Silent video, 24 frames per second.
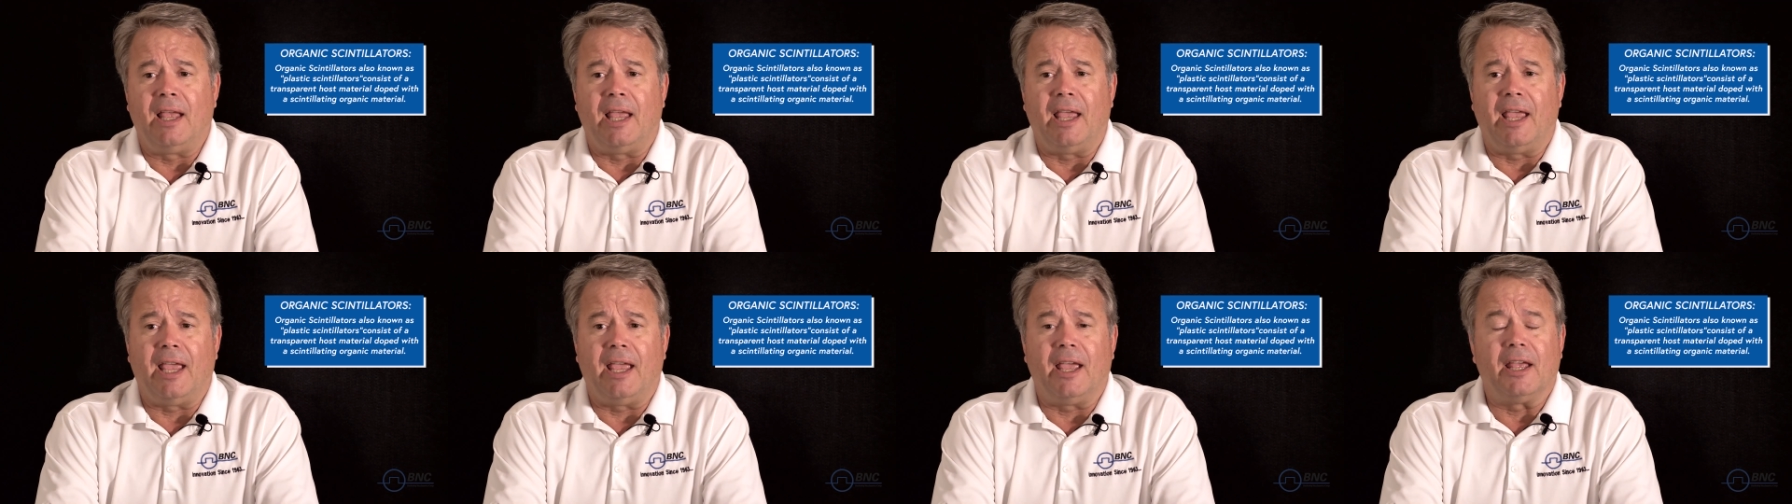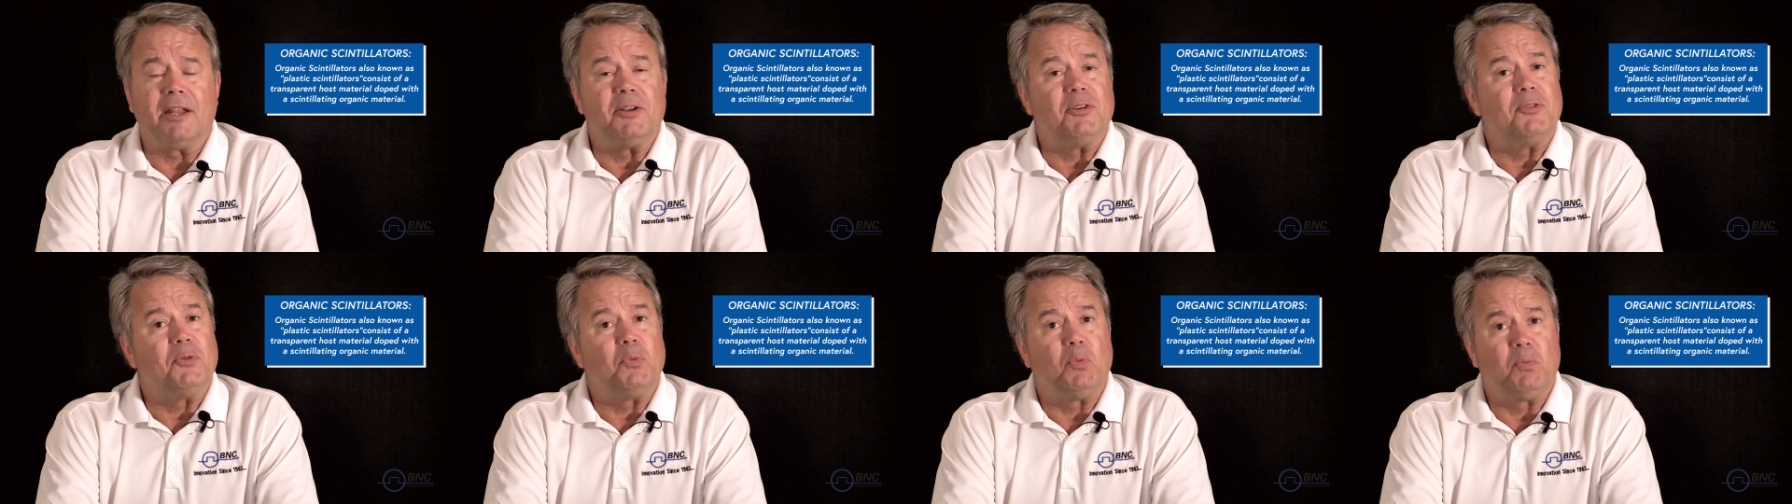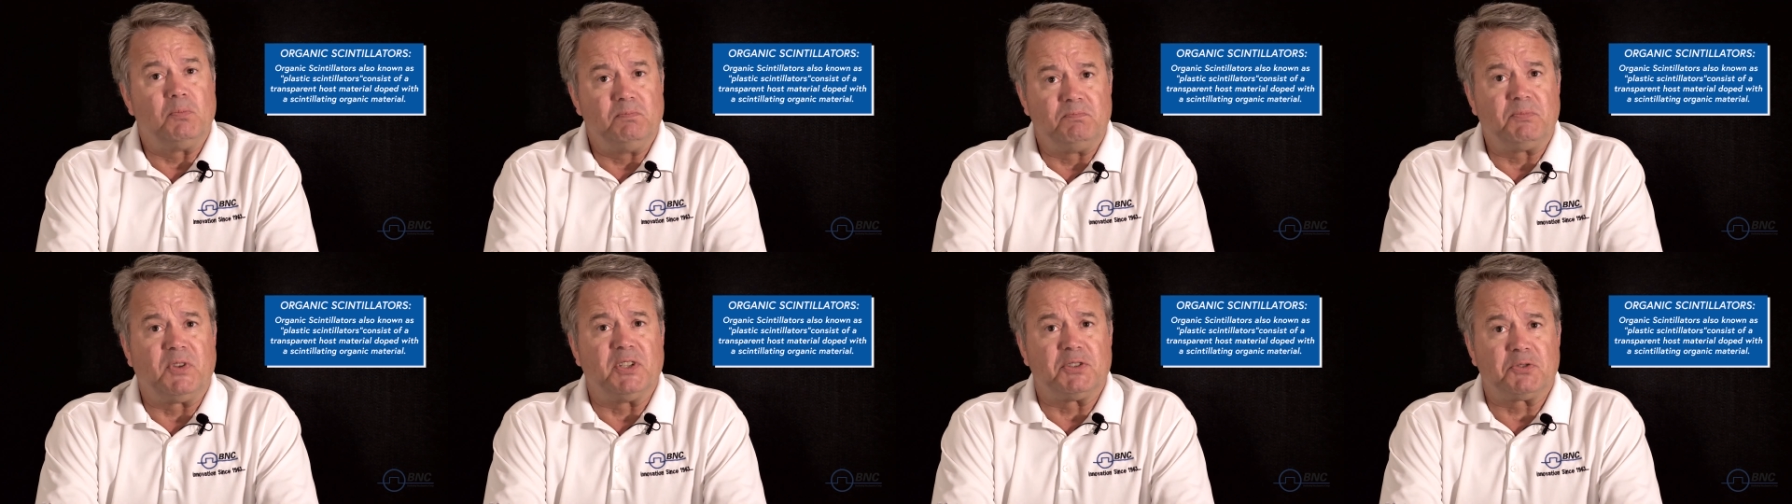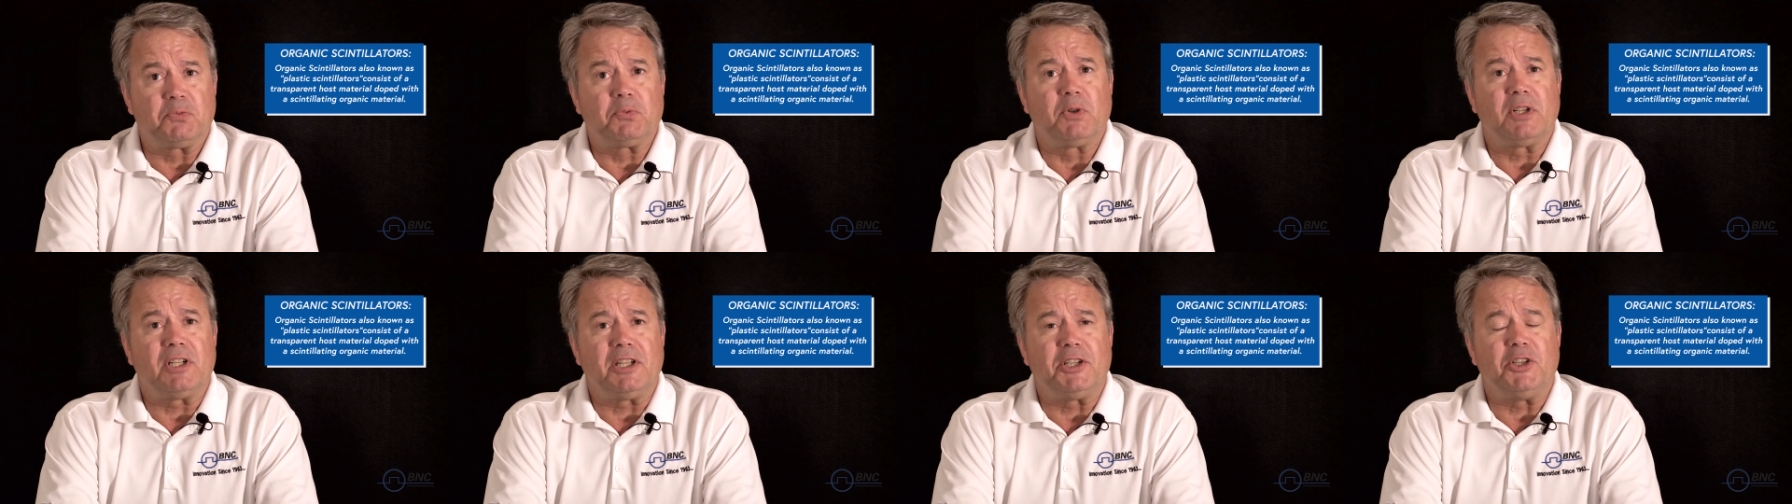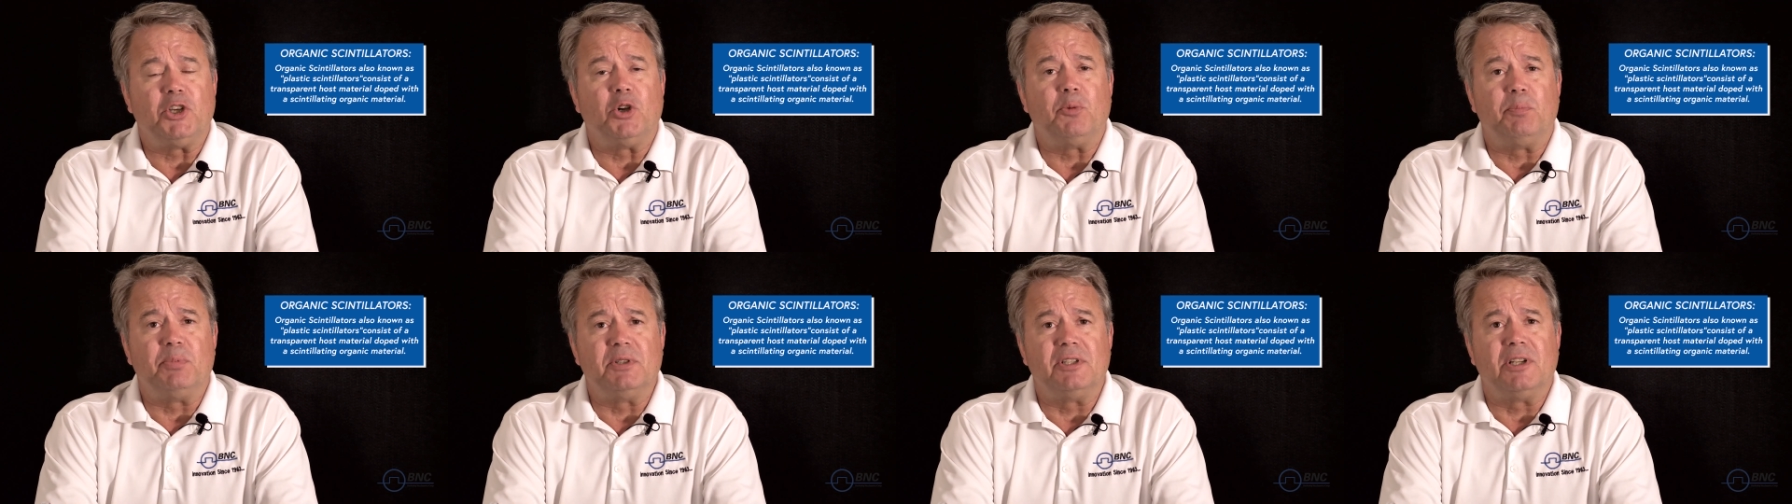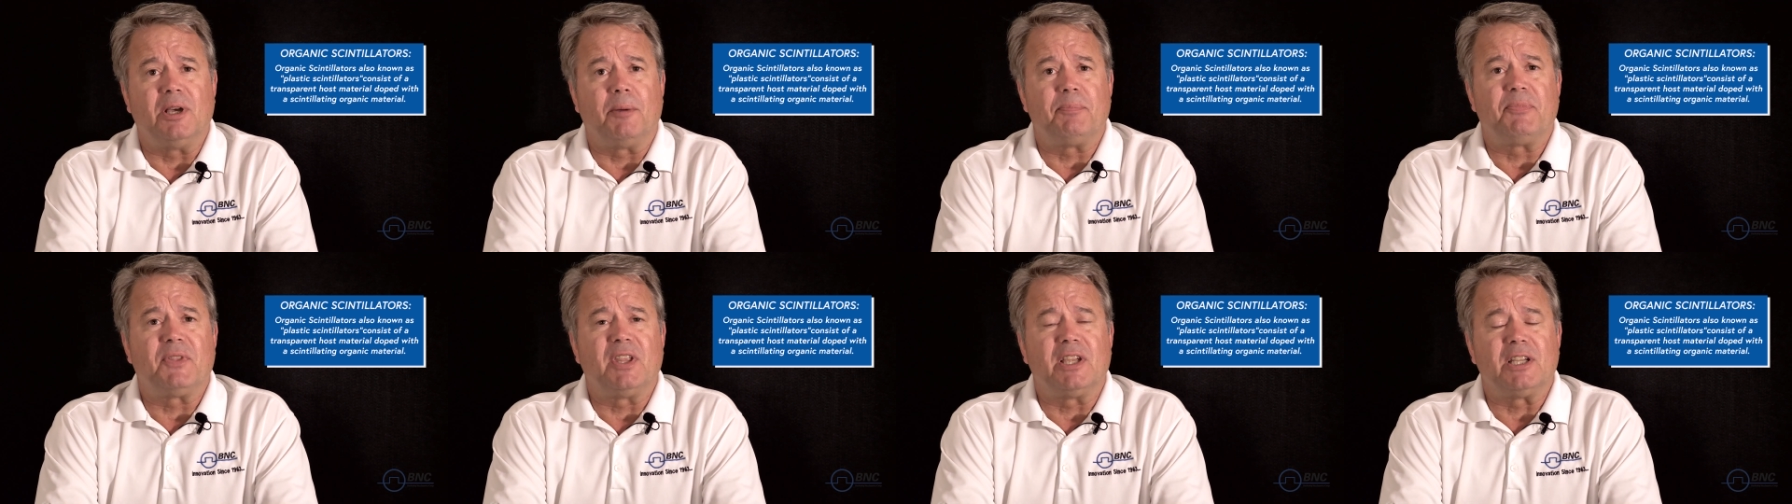And this really opened
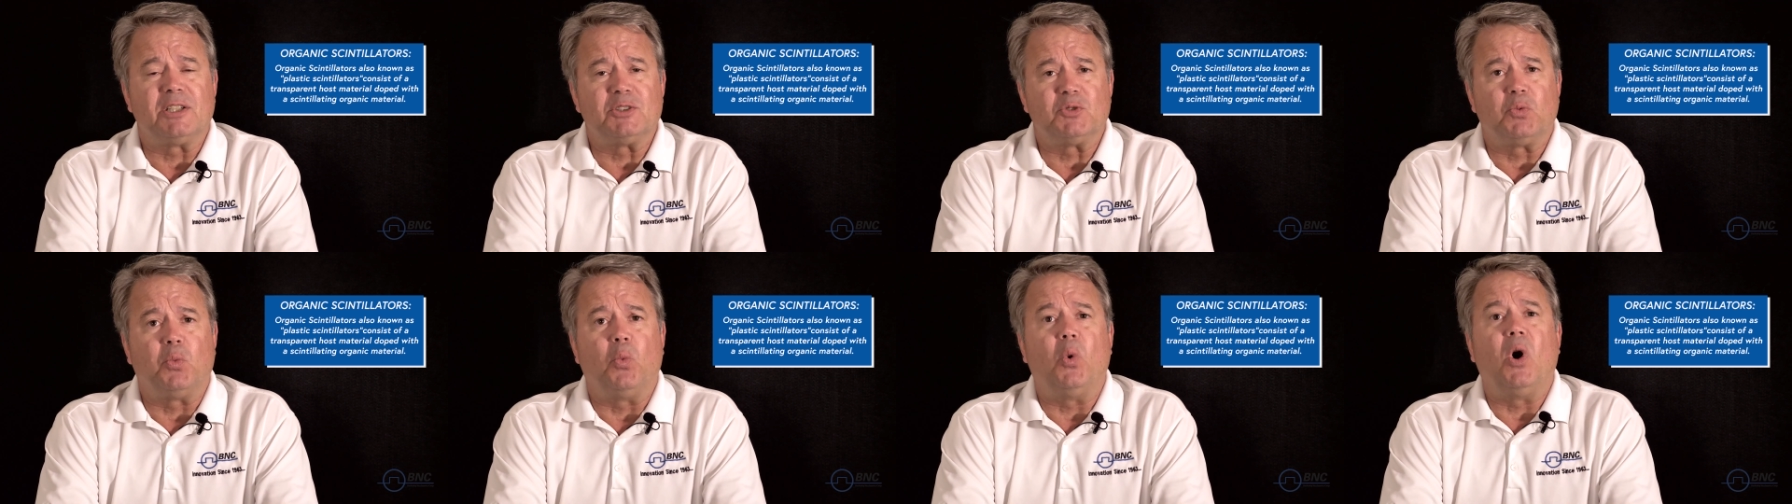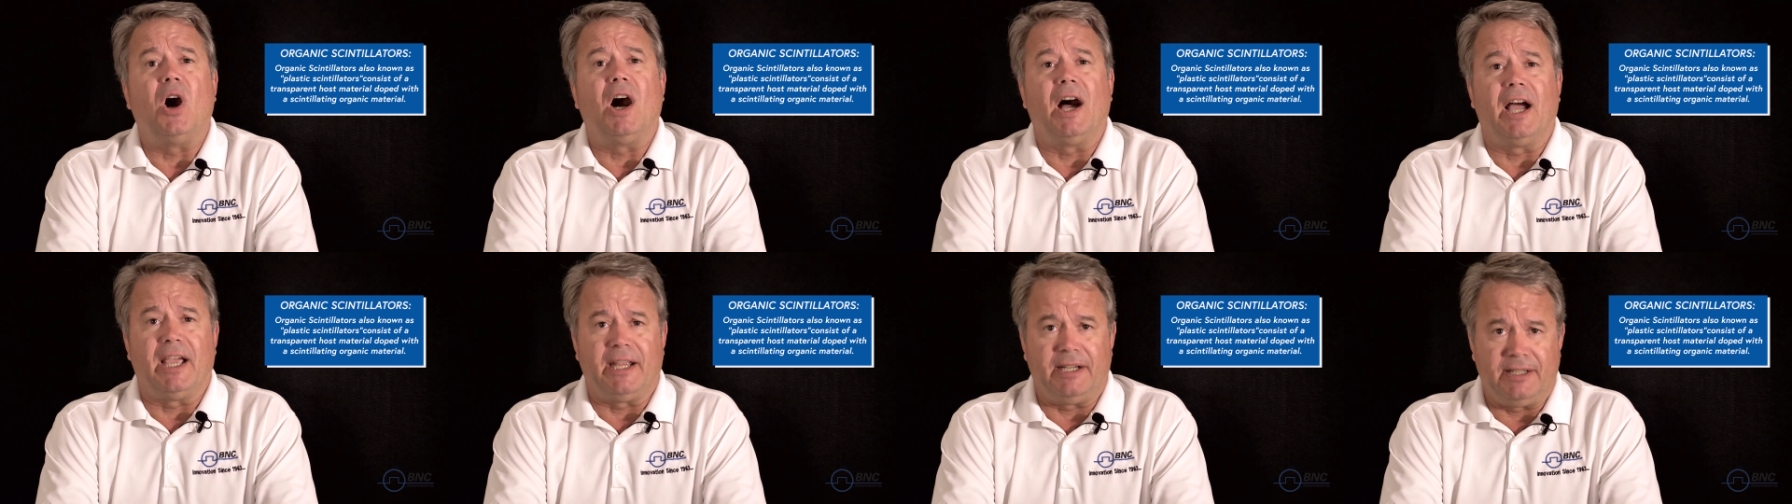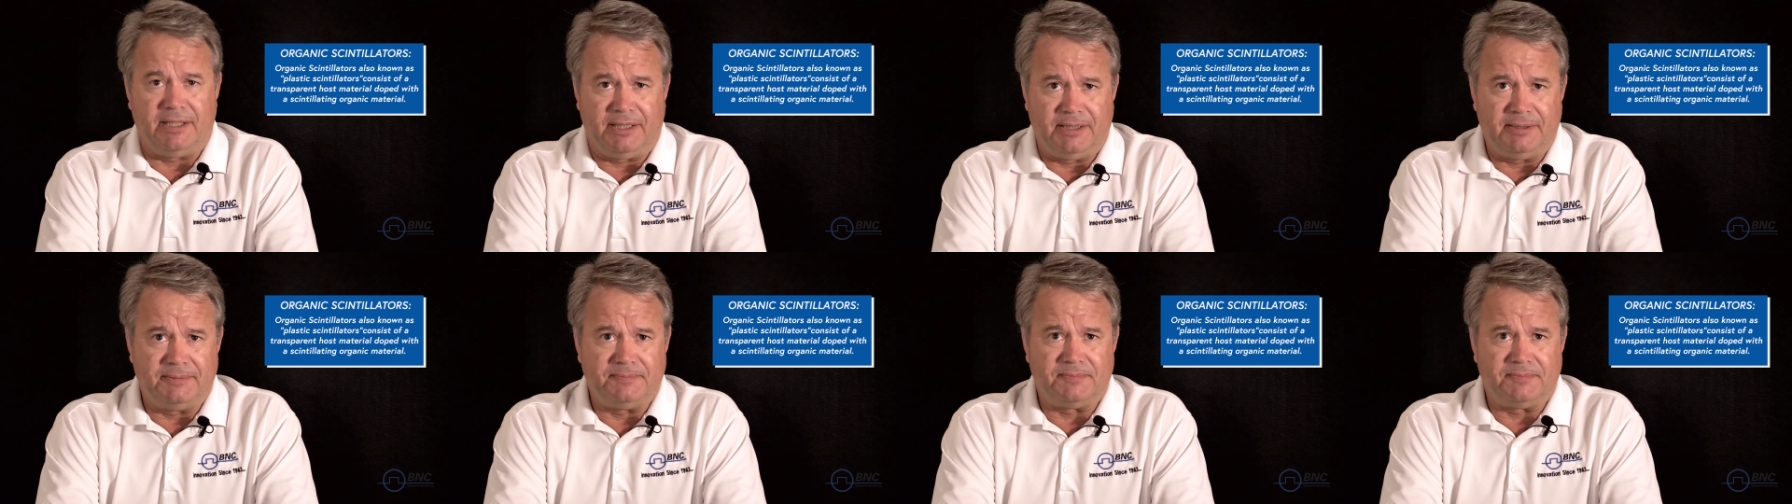up things wide